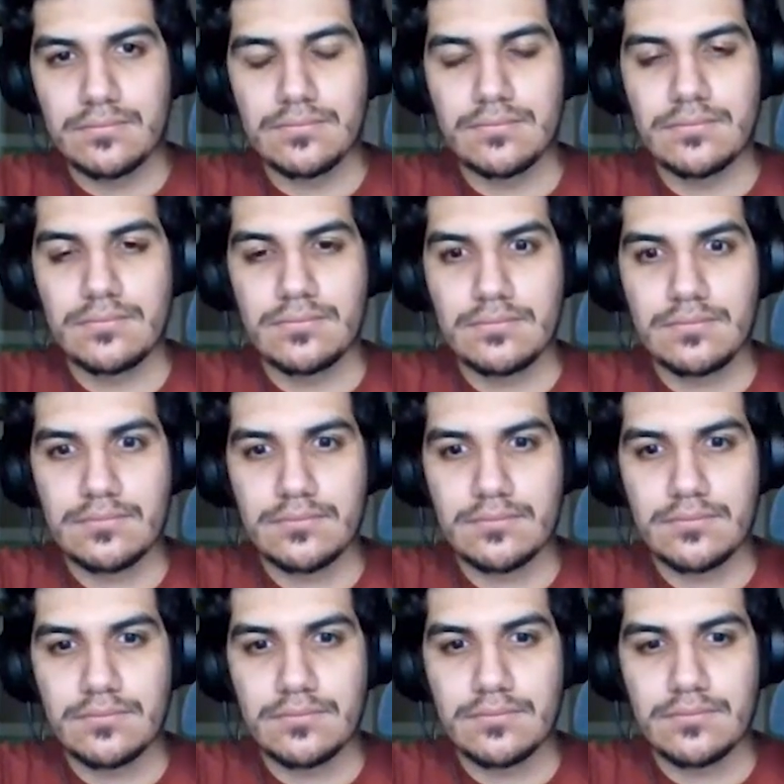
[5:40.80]

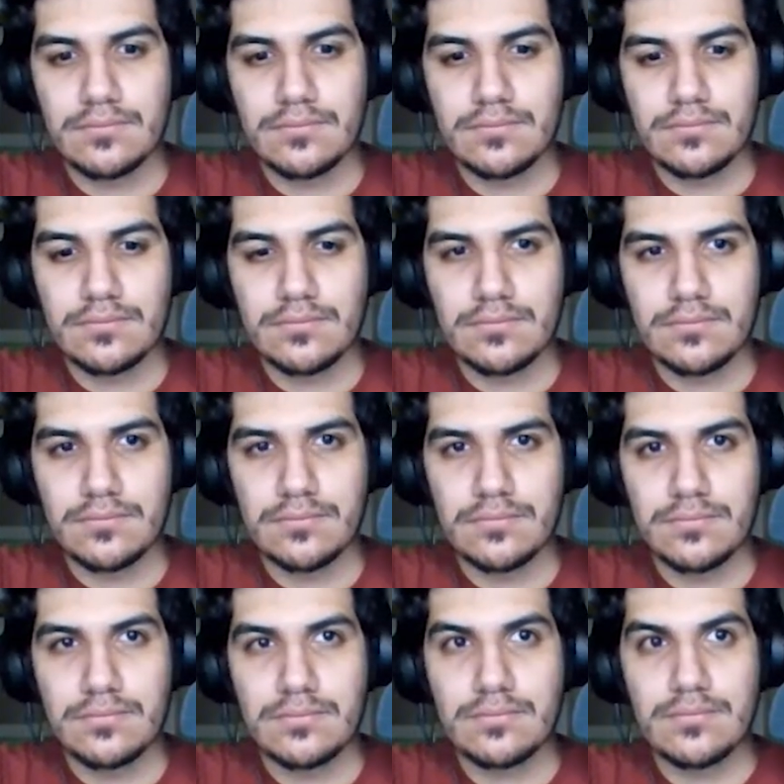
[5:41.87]

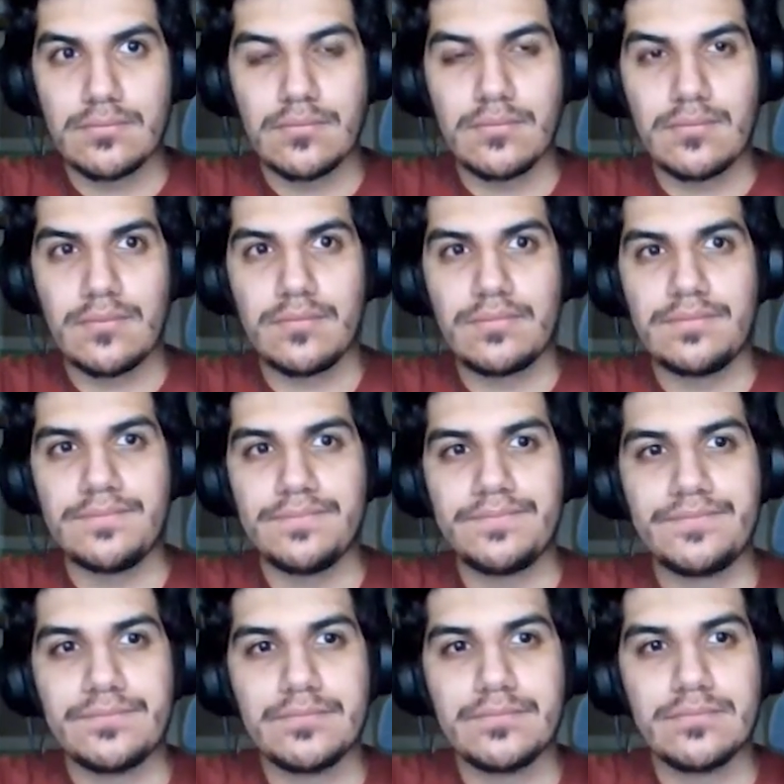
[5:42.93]

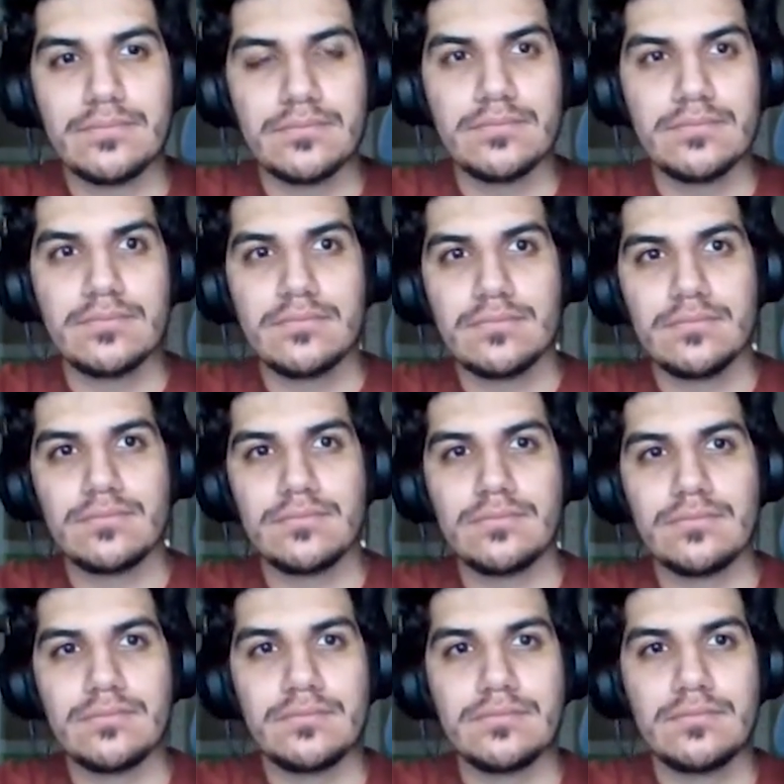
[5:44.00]

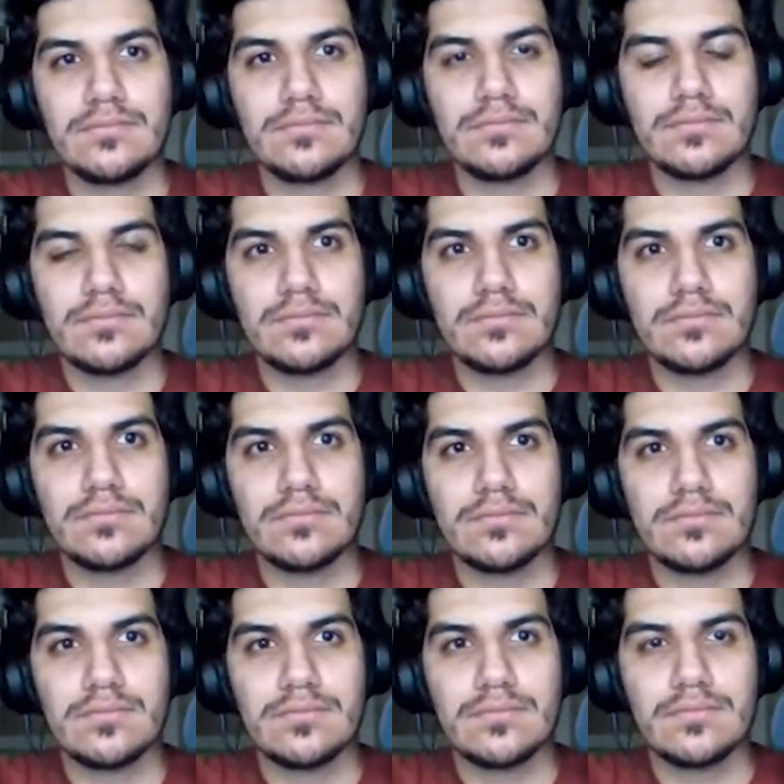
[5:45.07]

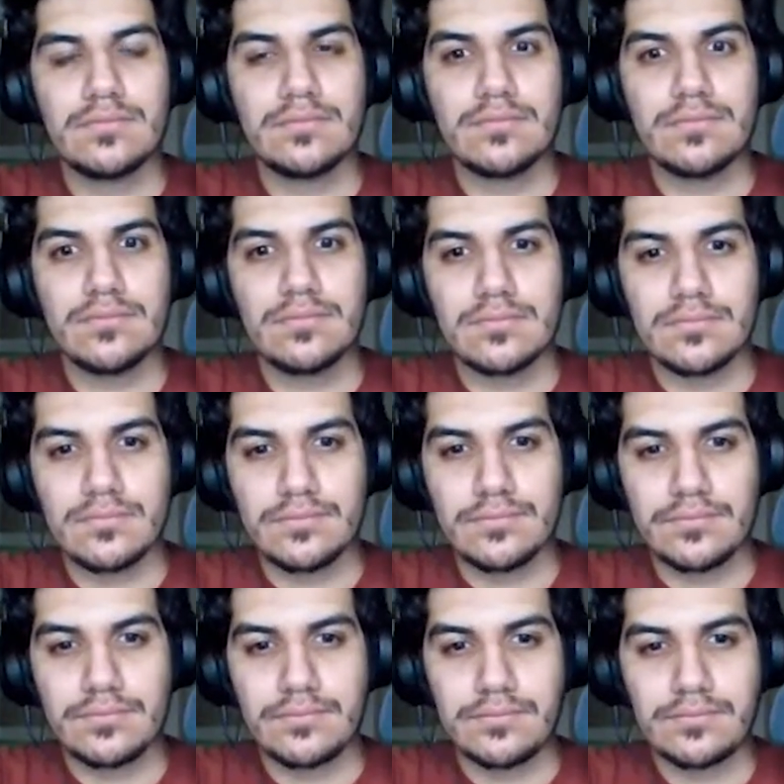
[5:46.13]

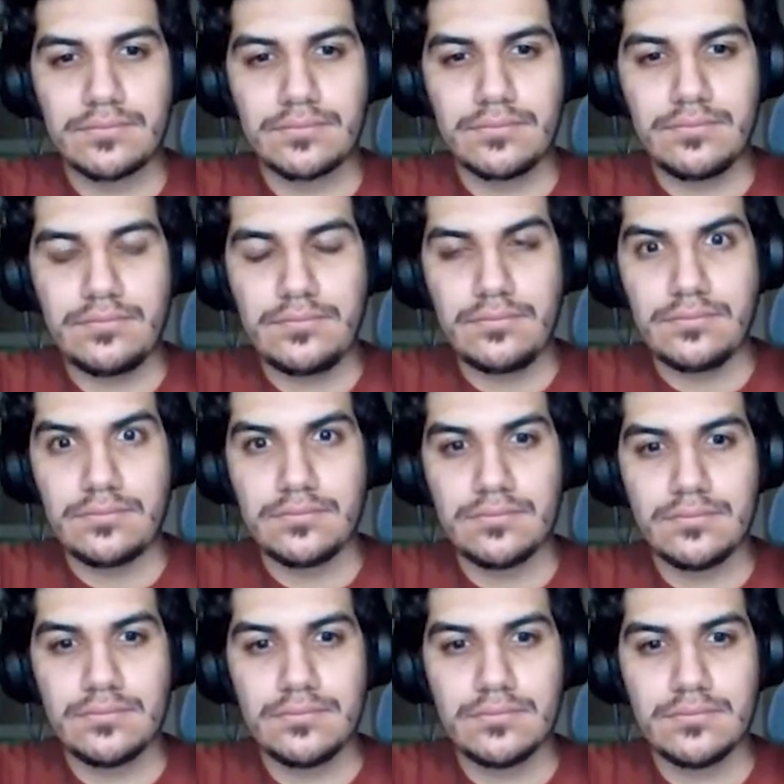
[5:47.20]

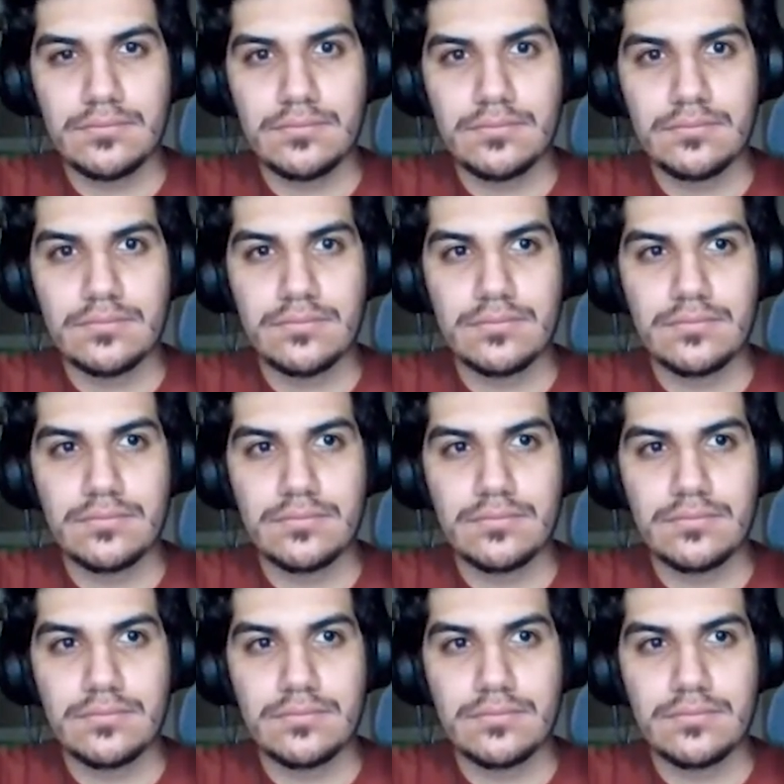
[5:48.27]
No words are spoken by the person on screen.